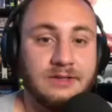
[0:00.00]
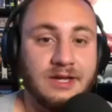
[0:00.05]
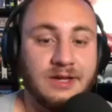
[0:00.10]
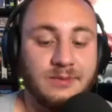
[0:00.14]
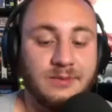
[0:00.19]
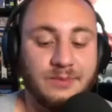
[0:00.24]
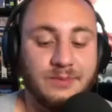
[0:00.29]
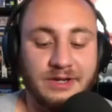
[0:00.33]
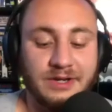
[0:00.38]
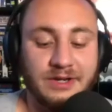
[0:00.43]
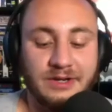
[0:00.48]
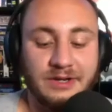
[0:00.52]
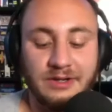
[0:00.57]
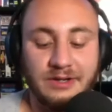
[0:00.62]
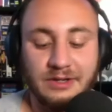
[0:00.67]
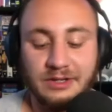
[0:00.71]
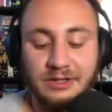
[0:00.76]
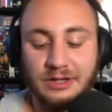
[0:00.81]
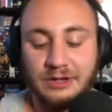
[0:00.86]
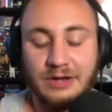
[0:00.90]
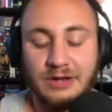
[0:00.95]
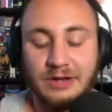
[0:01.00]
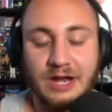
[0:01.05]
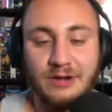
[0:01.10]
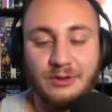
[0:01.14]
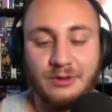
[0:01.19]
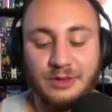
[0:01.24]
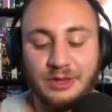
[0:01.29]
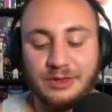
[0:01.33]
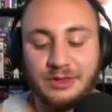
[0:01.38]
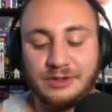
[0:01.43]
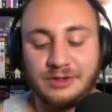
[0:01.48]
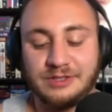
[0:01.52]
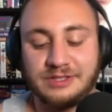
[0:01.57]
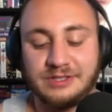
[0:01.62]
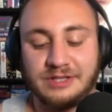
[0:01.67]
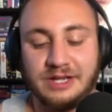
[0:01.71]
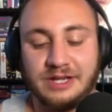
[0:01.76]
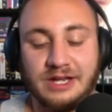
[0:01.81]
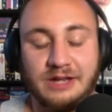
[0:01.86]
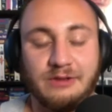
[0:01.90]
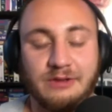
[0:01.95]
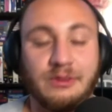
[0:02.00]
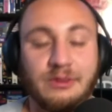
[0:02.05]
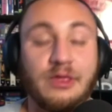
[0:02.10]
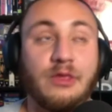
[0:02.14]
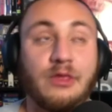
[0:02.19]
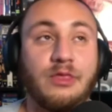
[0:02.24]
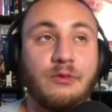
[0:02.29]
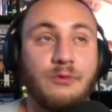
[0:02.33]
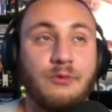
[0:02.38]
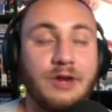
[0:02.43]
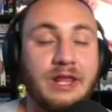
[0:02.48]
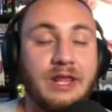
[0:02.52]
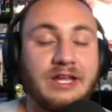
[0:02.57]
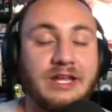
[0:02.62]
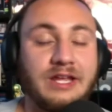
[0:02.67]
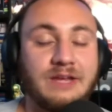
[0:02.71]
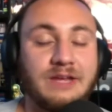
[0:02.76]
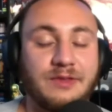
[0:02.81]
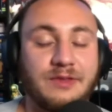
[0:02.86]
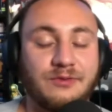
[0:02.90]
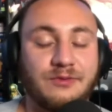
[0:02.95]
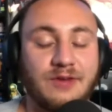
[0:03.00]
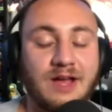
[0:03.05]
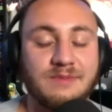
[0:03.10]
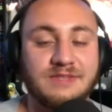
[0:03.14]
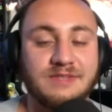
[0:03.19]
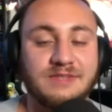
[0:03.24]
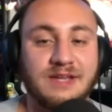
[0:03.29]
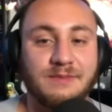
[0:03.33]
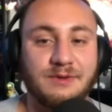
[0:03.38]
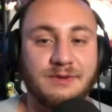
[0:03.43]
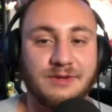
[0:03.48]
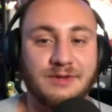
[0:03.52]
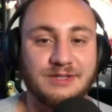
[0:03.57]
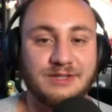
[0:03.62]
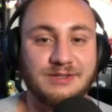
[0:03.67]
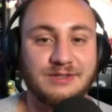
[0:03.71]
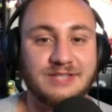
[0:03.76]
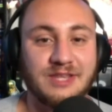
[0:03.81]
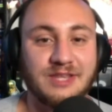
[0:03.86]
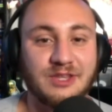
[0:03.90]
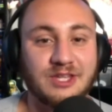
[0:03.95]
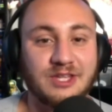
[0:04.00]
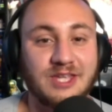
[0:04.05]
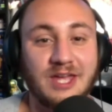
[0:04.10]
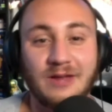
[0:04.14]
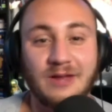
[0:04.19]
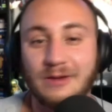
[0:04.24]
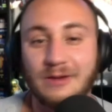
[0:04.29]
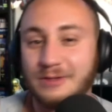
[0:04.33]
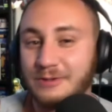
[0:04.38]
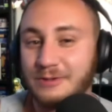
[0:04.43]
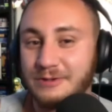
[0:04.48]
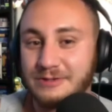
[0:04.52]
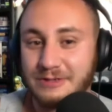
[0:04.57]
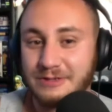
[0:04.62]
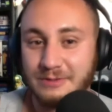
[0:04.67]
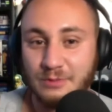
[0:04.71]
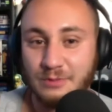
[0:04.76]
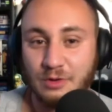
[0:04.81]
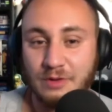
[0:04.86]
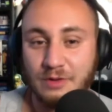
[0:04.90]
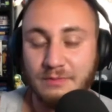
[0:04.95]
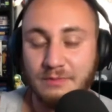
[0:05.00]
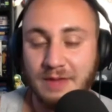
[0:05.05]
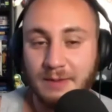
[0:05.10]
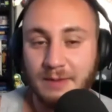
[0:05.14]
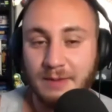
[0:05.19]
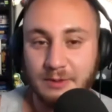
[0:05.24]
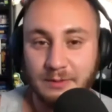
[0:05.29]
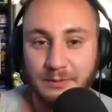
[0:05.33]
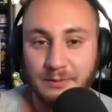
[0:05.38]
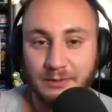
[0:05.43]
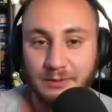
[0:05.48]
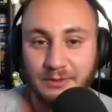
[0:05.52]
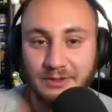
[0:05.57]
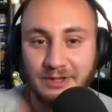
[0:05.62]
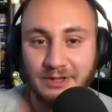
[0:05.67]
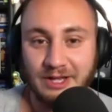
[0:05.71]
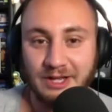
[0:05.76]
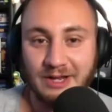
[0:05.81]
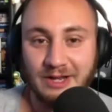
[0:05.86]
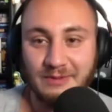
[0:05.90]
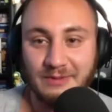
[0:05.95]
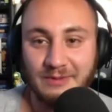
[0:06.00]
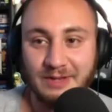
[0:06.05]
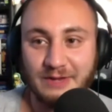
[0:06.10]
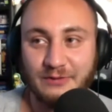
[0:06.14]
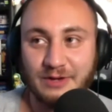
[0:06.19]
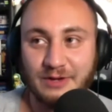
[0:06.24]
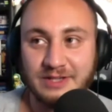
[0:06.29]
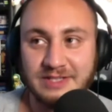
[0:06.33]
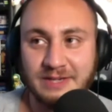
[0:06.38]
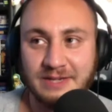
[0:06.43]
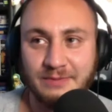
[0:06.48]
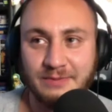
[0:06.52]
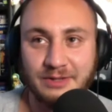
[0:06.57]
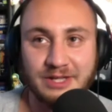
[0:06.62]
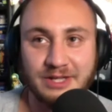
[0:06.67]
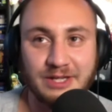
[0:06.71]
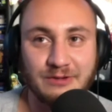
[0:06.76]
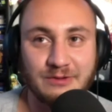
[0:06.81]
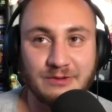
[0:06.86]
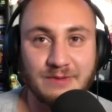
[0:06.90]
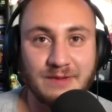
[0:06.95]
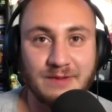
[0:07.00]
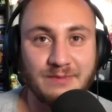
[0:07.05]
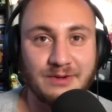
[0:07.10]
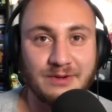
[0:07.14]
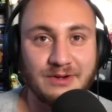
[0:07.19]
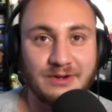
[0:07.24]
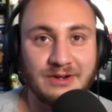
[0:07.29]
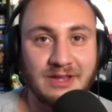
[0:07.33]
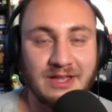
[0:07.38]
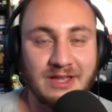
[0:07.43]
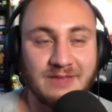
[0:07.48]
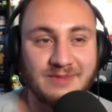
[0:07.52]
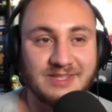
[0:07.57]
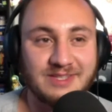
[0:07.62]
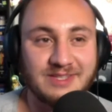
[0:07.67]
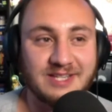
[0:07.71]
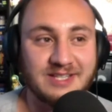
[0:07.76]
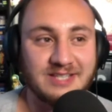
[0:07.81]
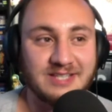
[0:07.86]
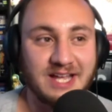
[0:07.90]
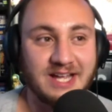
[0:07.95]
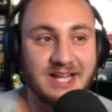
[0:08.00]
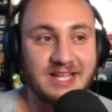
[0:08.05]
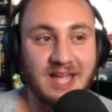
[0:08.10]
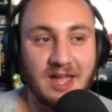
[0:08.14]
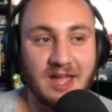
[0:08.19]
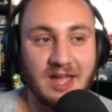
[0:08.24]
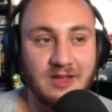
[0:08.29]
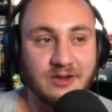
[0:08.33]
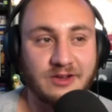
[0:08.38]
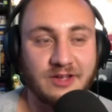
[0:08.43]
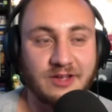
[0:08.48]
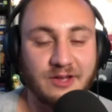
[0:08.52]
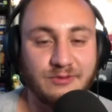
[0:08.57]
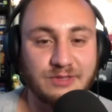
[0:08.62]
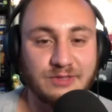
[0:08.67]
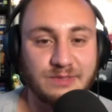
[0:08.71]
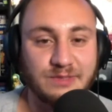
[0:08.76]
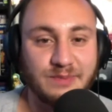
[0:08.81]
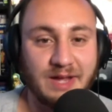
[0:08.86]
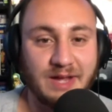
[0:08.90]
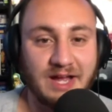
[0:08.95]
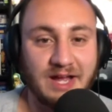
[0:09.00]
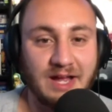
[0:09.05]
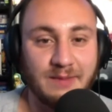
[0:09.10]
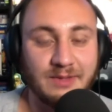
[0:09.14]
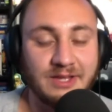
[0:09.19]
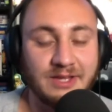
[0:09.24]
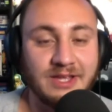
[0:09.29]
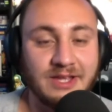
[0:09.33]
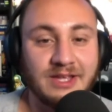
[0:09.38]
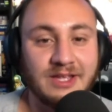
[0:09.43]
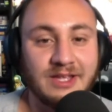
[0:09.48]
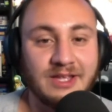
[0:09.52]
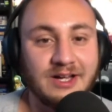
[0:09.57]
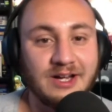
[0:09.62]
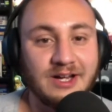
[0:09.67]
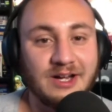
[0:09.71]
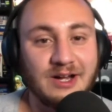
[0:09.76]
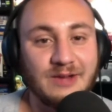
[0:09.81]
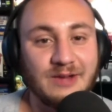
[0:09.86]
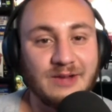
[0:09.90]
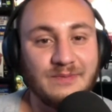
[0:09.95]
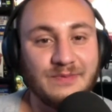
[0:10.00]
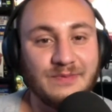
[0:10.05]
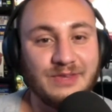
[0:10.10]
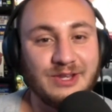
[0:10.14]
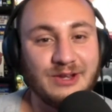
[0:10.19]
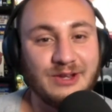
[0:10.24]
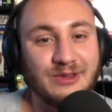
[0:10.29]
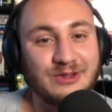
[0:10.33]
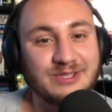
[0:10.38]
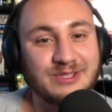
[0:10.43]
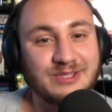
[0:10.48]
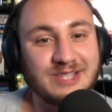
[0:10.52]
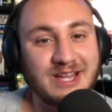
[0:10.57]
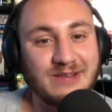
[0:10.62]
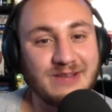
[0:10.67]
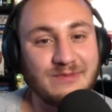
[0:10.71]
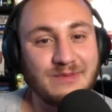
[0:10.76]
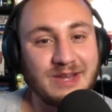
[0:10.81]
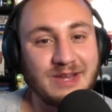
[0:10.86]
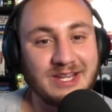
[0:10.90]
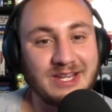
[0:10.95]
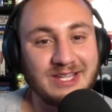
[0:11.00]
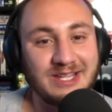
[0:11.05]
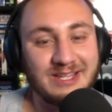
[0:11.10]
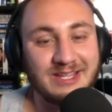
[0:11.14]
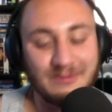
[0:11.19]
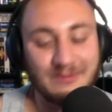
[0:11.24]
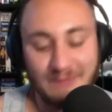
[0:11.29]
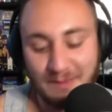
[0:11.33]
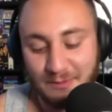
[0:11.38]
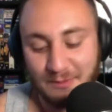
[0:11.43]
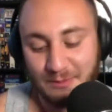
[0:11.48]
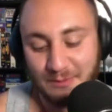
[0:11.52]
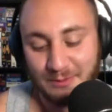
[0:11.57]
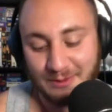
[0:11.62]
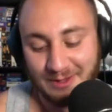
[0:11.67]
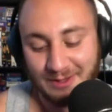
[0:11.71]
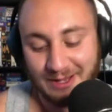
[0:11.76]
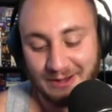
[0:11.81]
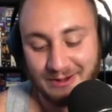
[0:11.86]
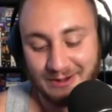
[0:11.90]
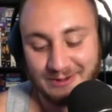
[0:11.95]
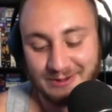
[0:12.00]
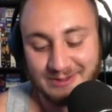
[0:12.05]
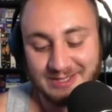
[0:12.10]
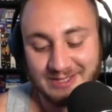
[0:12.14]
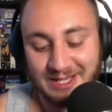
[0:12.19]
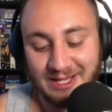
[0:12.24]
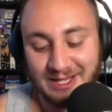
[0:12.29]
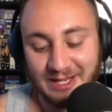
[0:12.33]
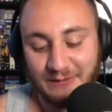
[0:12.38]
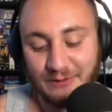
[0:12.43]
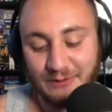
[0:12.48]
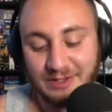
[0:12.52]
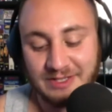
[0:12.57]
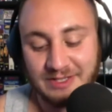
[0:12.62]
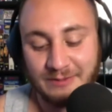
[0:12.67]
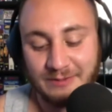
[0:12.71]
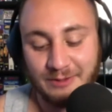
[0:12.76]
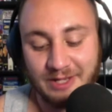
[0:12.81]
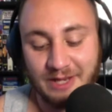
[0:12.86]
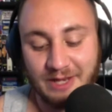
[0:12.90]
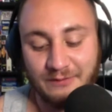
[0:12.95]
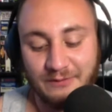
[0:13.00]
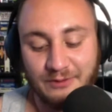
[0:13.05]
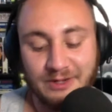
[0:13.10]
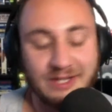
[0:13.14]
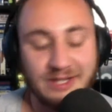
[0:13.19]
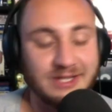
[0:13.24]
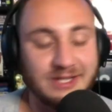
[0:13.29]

but I don't think there's the what I like about the Rob Zombie one too is that the characters are more memorable. Like for example, can you remember besides "I got your ghost, Bob"? There's not many memorable characters like for example, Kenbury.